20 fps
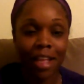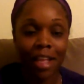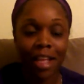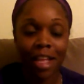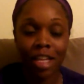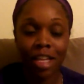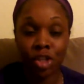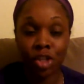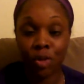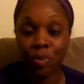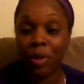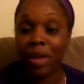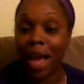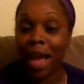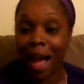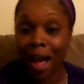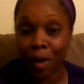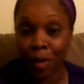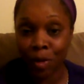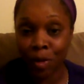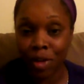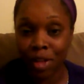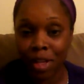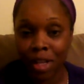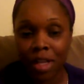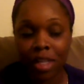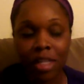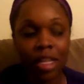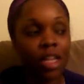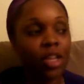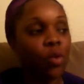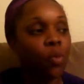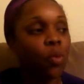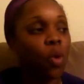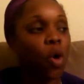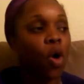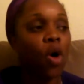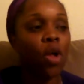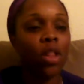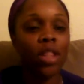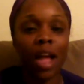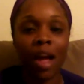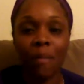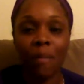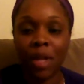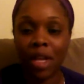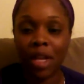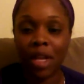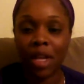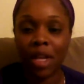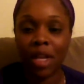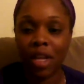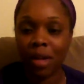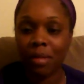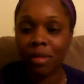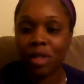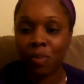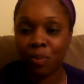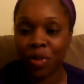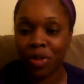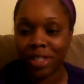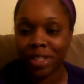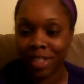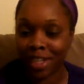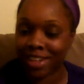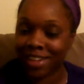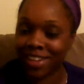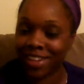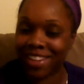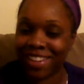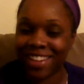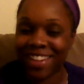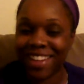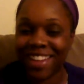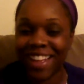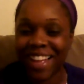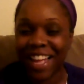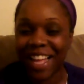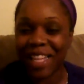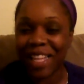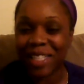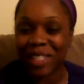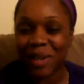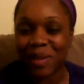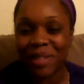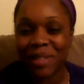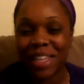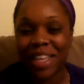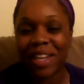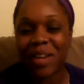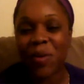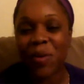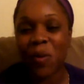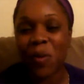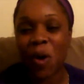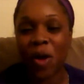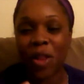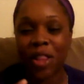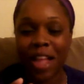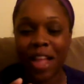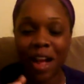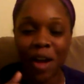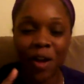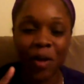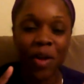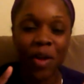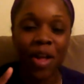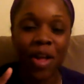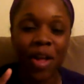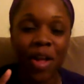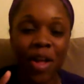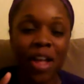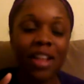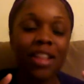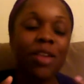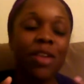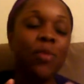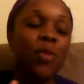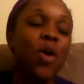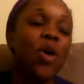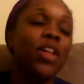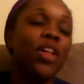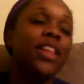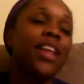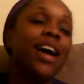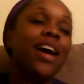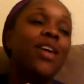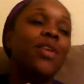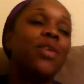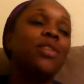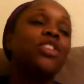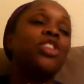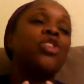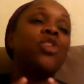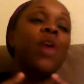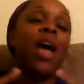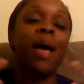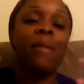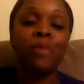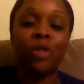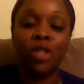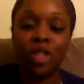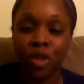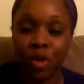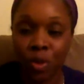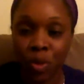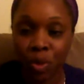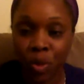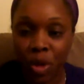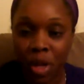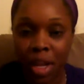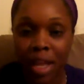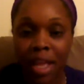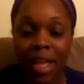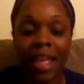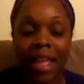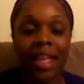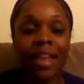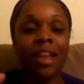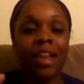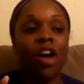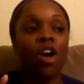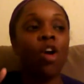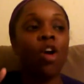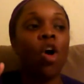should be out, then the wall now becomes a prison. You know what I'm saying? The wall now traps you in a